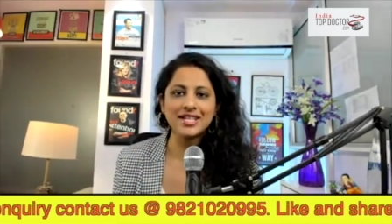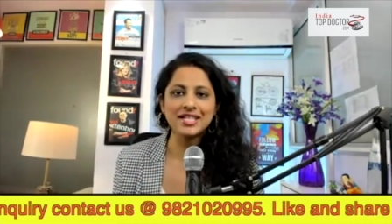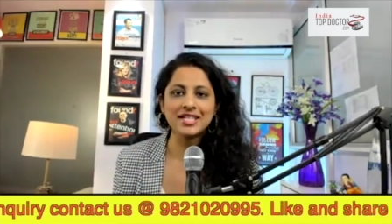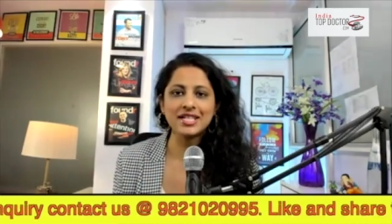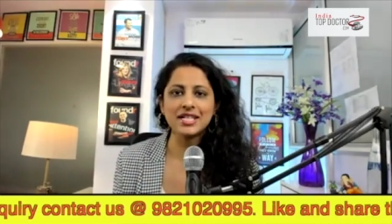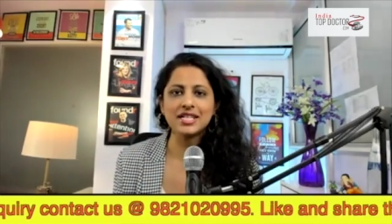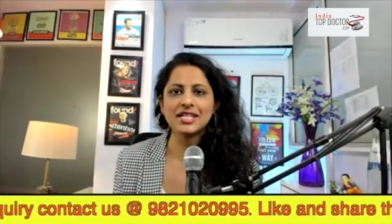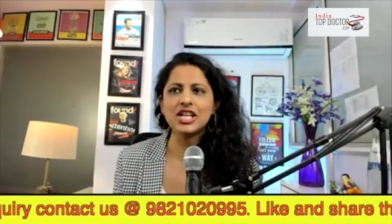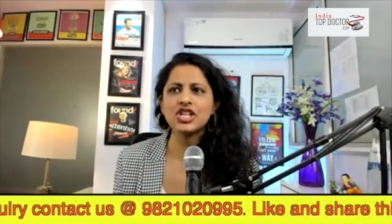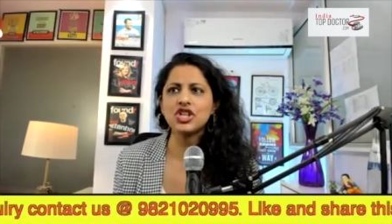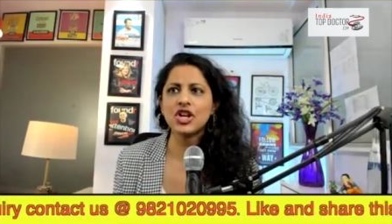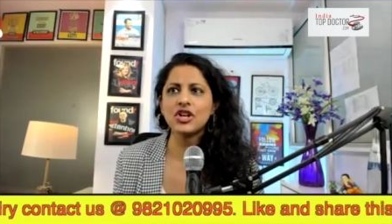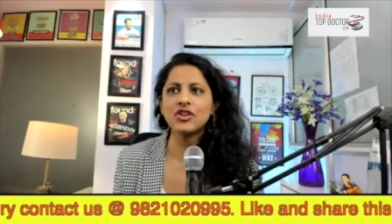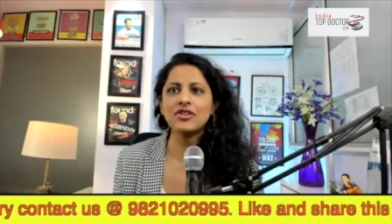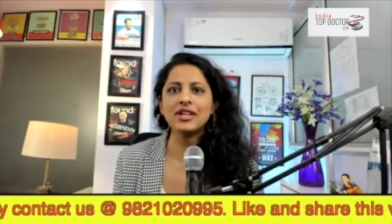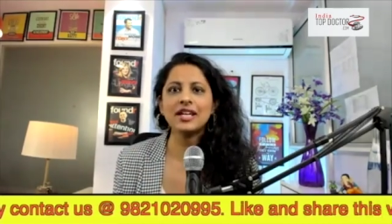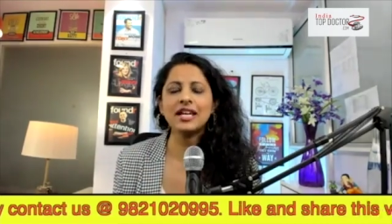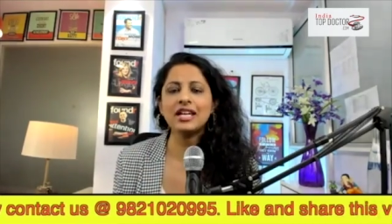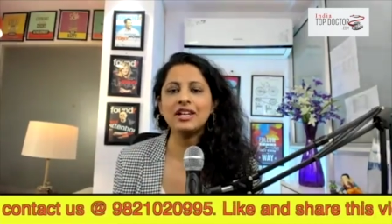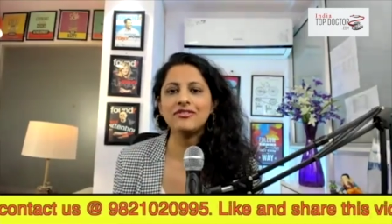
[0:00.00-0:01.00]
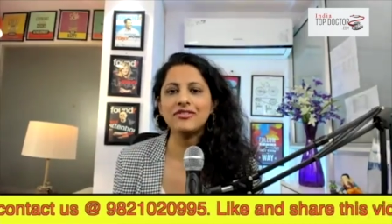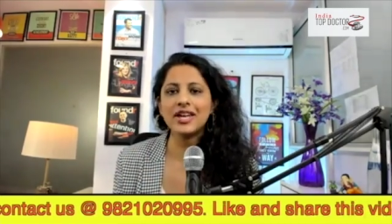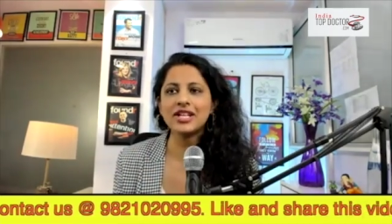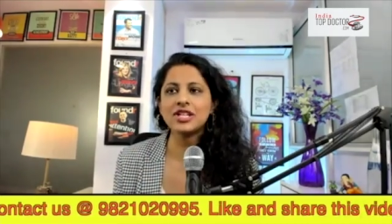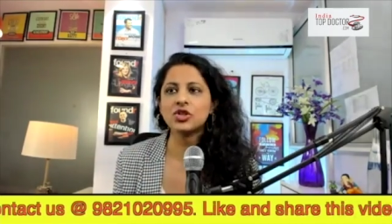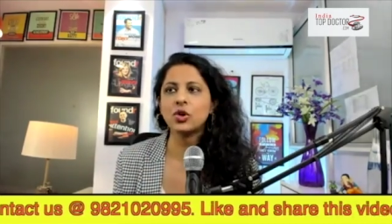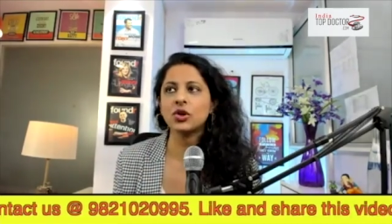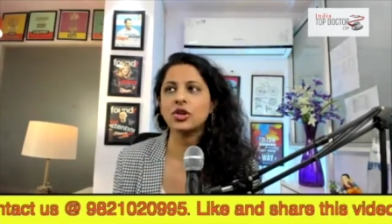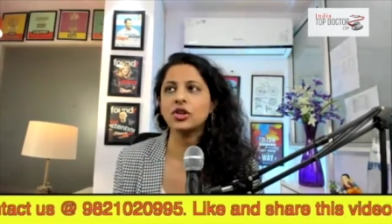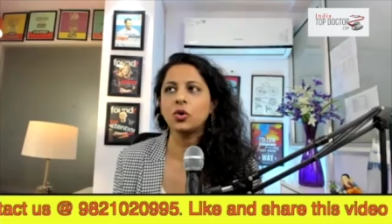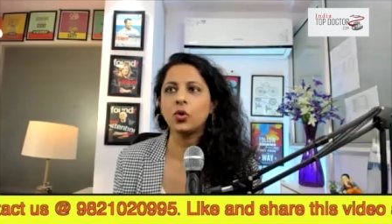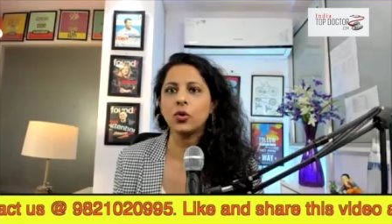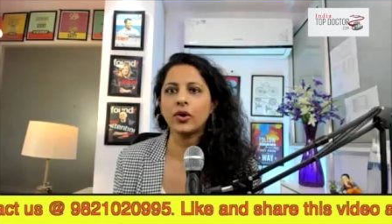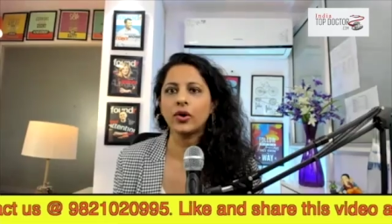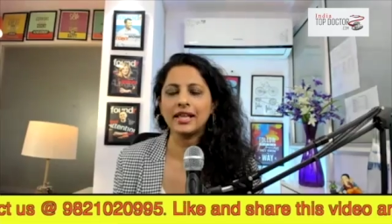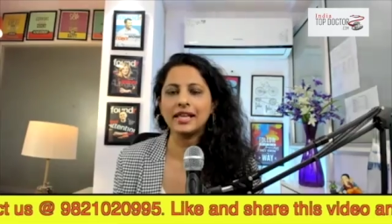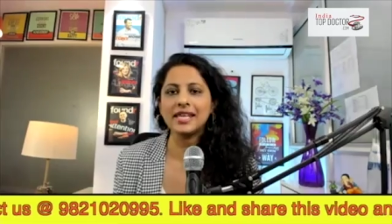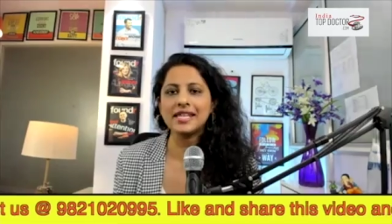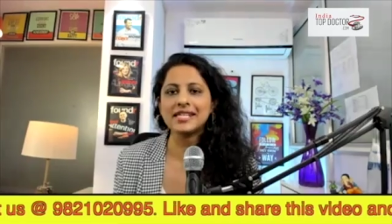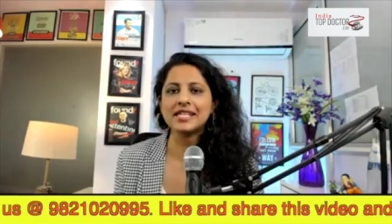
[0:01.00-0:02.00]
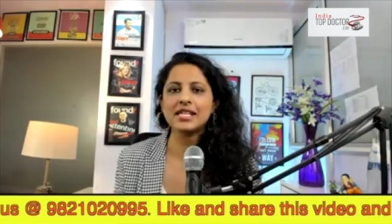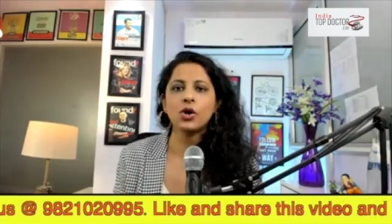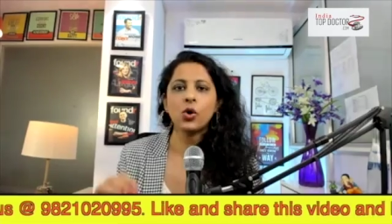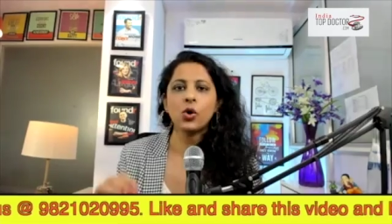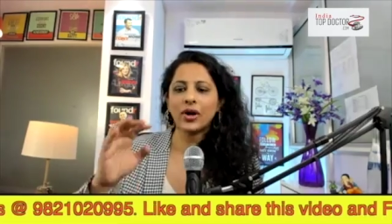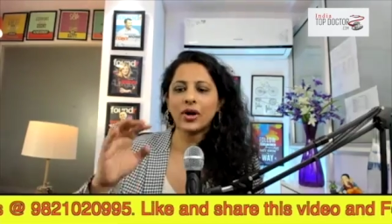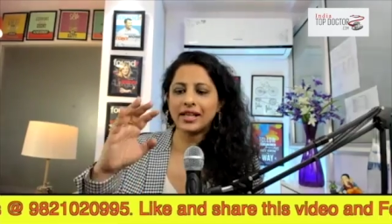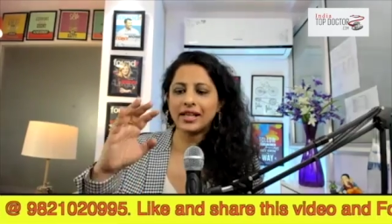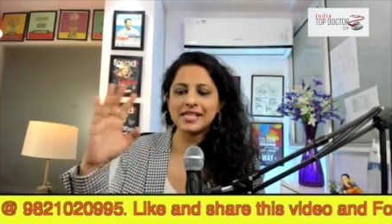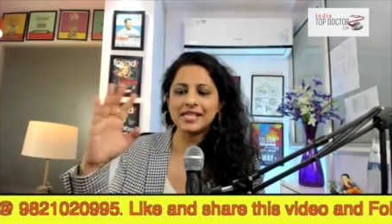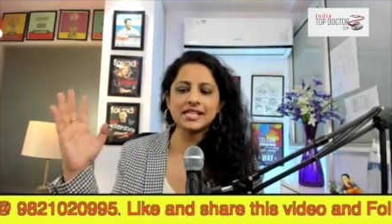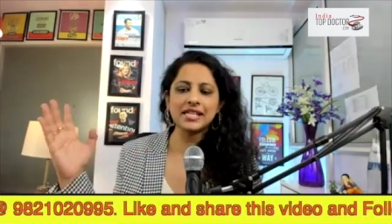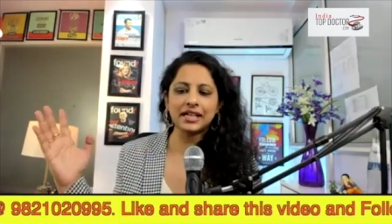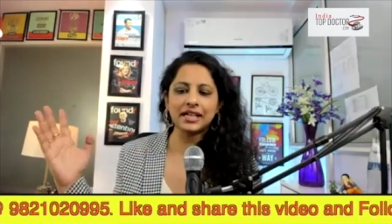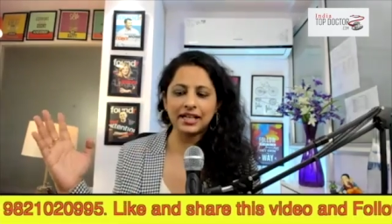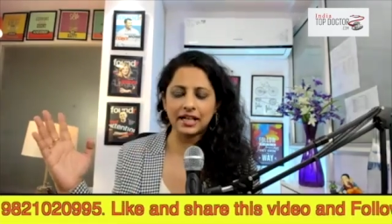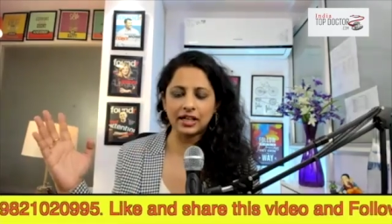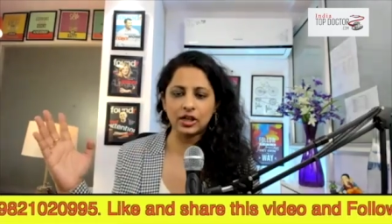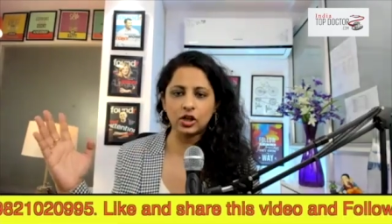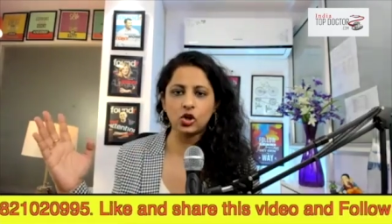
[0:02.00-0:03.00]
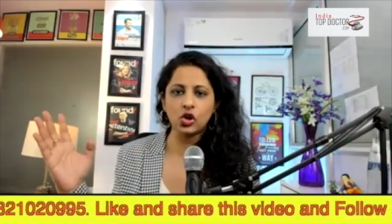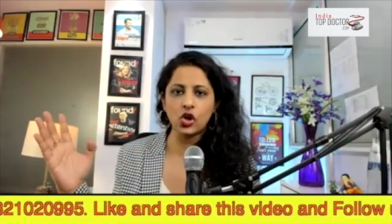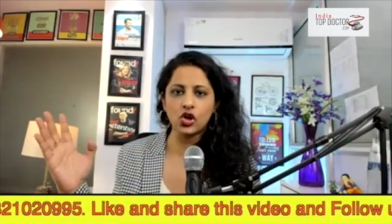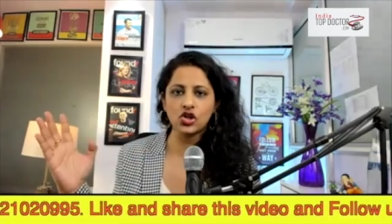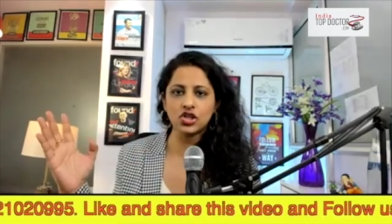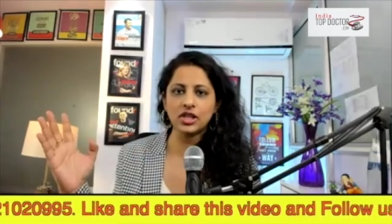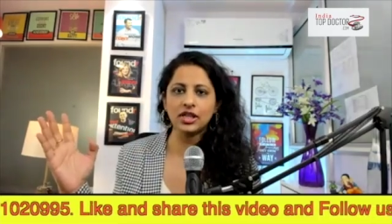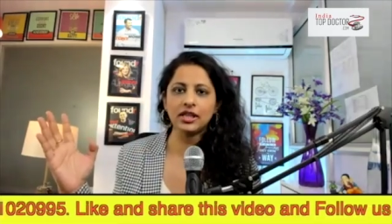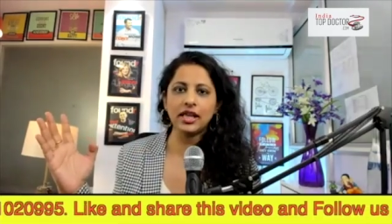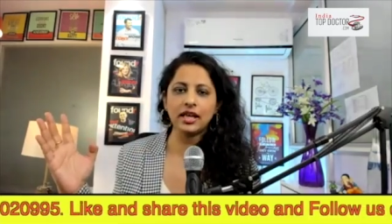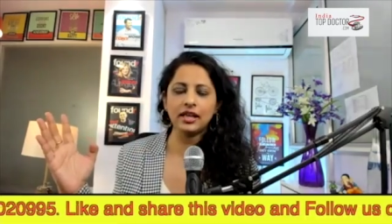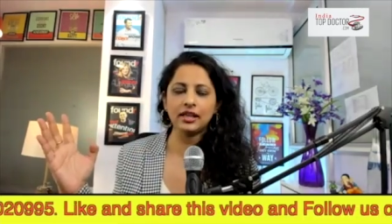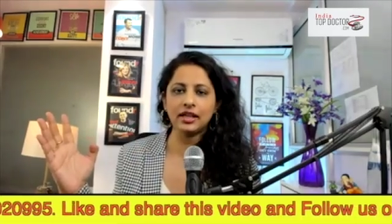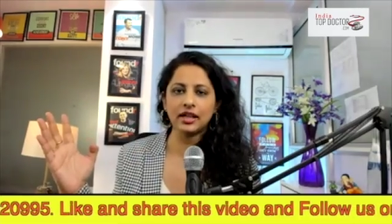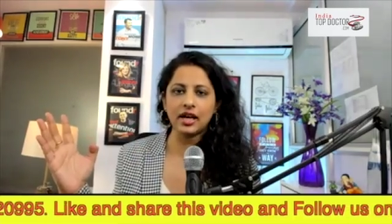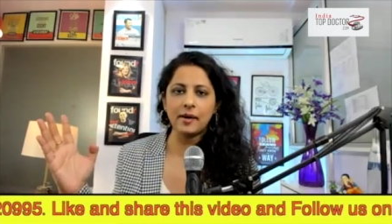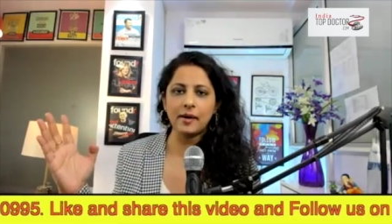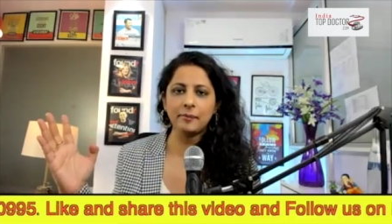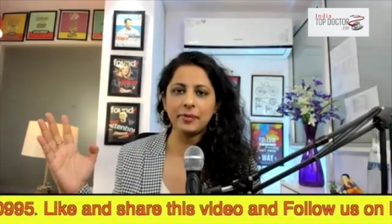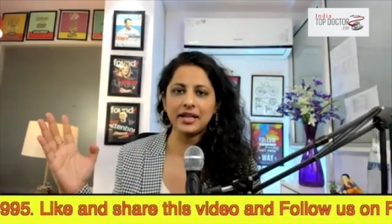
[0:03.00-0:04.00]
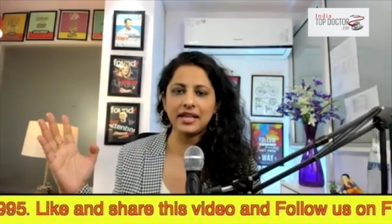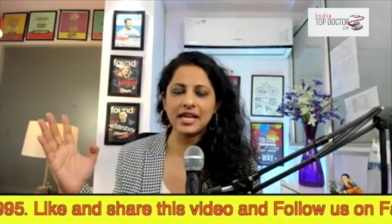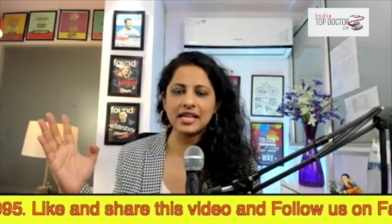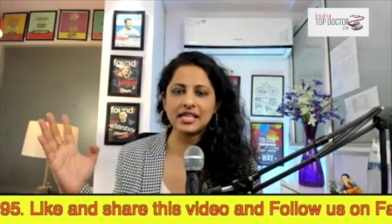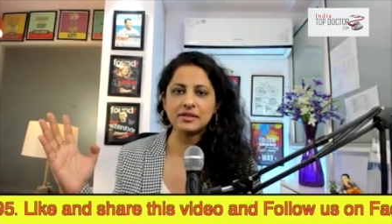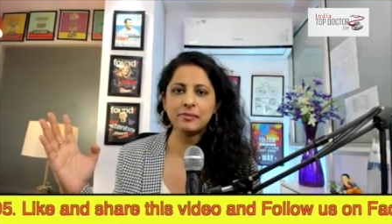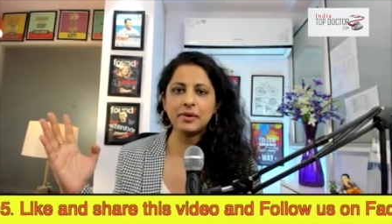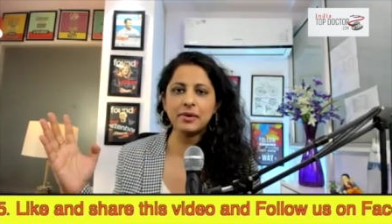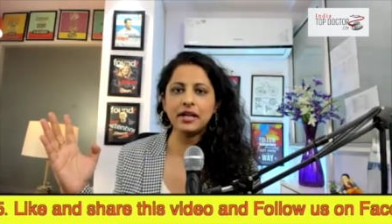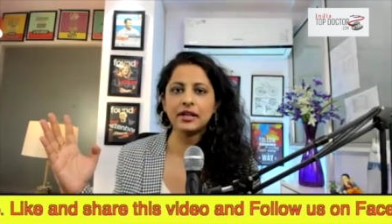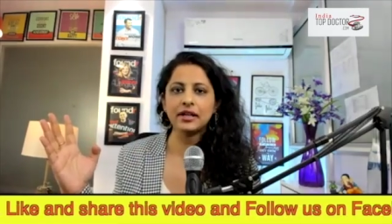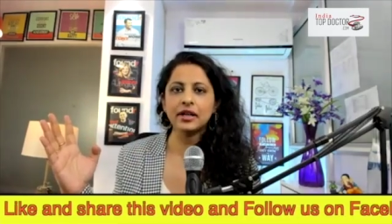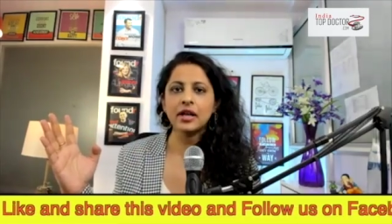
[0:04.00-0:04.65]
They generally invest on, okay, they see, okay, this is a technology the company has built,